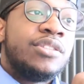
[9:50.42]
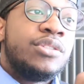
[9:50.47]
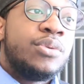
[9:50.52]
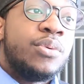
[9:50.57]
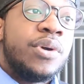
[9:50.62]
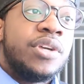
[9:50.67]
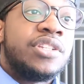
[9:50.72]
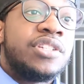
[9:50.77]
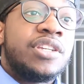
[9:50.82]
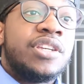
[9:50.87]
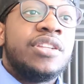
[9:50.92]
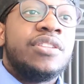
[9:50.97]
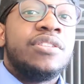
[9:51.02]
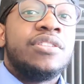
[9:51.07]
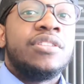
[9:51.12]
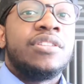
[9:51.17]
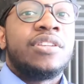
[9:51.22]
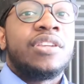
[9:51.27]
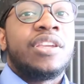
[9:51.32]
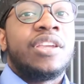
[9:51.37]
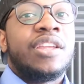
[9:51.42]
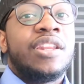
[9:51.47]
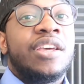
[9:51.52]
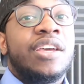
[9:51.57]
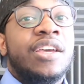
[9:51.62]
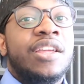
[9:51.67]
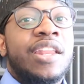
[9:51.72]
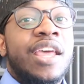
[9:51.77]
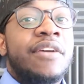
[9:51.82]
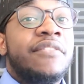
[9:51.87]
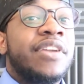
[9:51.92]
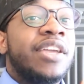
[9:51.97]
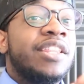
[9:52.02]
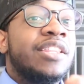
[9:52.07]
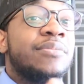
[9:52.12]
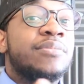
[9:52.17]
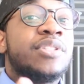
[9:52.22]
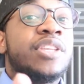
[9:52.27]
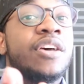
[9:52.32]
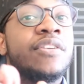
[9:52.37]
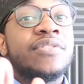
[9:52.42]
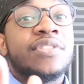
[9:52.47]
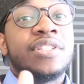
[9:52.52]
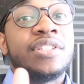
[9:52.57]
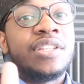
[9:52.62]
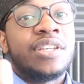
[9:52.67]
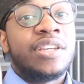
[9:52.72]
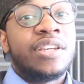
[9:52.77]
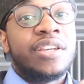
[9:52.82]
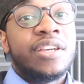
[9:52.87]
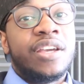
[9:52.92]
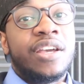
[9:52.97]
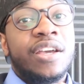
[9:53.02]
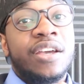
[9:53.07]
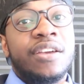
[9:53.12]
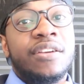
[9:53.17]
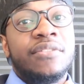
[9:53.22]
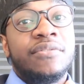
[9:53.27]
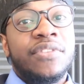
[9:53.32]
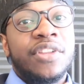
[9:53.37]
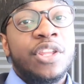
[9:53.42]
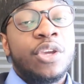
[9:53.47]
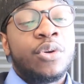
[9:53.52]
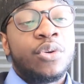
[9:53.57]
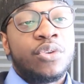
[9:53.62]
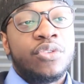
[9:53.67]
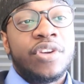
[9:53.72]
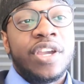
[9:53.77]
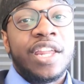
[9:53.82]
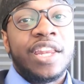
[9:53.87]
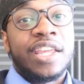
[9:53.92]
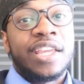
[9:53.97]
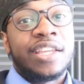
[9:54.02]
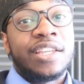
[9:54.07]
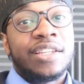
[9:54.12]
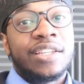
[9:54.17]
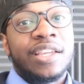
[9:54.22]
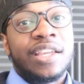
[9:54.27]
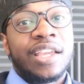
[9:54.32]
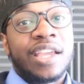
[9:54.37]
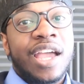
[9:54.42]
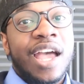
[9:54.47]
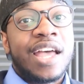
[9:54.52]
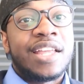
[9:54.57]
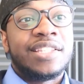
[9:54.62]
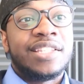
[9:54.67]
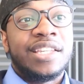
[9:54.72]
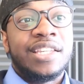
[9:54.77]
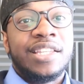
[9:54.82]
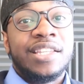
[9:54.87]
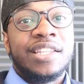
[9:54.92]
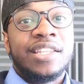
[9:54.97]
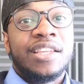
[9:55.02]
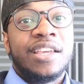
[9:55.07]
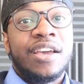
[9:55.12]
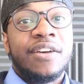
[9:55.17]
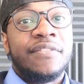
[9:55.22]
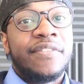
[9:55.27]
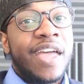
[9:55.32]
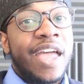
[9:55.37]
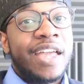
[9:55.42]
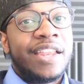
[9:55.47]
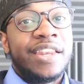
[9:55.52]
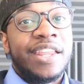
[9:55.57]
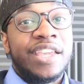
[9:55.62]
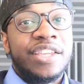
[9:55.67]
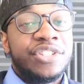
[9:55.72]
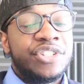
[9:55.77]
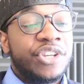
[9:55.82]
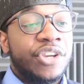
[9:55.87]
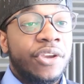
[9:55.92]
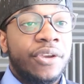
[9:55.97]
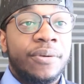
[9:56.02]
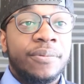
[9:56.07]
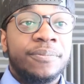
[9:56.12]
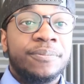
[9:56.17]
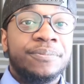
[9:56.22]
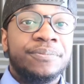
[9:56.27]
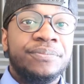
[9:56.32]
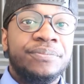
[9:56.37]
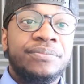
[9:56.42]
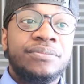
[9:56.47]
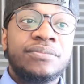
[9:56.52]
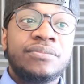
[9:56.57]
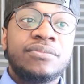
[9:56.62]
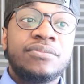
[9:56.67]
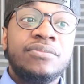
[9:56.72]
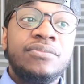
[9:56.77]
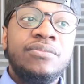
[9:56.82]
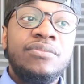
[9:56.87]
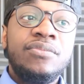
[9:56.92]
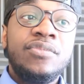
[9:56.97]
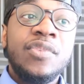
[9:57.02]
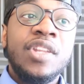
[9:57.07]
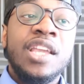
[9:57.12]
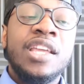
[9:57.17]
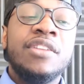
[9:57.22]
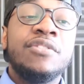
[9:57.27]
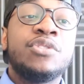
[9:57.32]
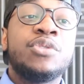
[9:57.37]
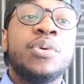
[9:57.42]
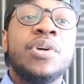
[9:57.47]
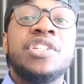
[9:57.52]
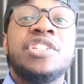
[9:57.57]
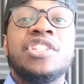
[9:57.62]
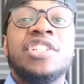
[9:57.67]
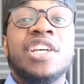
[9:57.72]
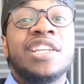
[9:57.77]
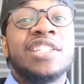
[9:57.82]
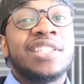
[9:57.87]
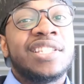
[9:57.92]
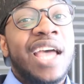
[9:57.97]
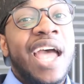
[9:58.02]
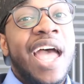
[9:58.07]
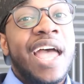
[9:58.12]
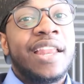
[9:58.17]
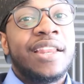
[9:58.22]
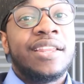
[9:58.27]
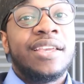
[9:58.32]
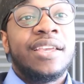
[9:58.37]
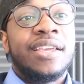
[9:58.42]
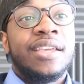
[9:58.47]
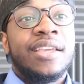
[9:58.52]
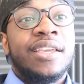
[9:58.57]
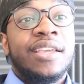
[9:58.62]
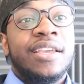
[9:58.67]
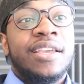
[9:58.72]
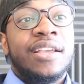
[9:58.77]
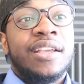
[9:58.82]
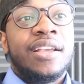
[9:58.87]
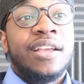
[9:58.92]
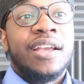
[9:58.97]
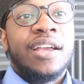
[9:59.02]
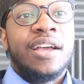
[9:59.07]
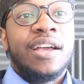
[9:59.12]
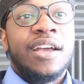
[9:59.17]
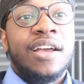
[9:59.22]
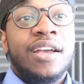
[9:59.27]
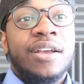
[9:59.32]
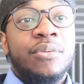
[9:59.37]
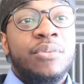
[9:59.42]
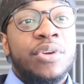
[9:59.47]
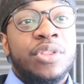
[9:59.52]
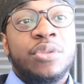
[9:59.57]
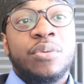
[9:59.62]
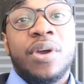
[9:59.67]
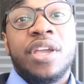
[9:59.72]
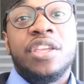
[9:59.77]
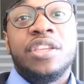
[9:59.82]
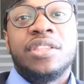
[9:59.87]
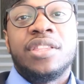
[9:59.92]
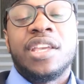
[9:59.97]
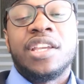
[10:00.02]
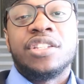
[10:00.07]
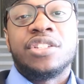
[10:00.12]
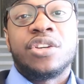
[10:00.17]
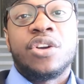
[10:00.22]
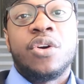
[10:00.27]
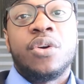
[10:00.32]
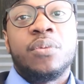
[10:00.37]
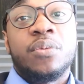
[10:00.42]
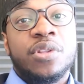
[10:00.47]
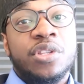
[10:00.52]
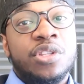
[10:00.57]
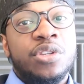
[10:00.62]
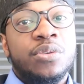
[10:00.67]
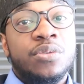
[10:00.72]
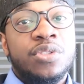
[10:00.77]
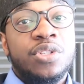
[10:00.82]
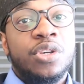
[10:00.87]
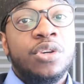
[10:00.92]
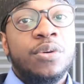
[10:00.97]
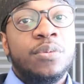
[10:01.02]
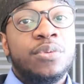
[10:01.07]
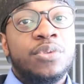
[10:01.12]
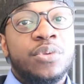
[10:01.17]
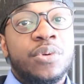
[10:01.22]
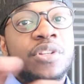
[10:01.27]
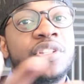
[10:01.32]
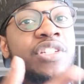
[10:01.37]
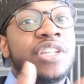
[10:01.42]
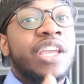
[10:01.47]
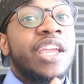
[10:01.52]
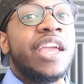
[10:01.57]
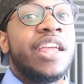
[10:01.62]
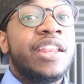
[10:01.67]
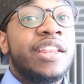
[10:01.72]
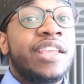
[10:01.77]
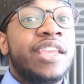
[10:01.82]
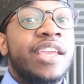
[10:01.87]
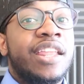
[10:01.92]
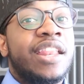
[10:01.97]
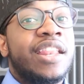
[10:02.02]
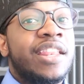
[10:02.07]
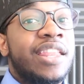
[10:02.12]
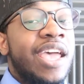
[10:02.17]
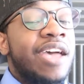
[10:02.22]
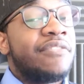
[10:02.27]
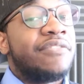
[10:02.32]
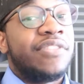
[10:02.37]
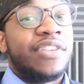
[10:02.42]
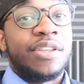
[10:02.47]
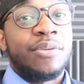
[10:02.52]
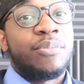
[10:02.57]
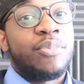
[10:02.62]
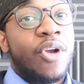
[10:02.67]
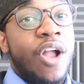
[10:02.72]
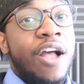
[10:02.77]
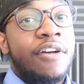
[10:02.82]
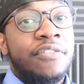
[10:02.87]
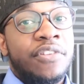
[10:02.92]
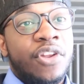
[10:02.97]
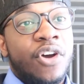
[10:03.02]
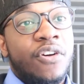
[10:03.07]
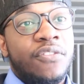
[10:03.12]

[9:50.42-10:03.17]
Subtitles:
Twitch can navigate themselves into video creating and content of that nature. And if Twitch does that, with the way things are going with YouTube, Twitch can definitely profit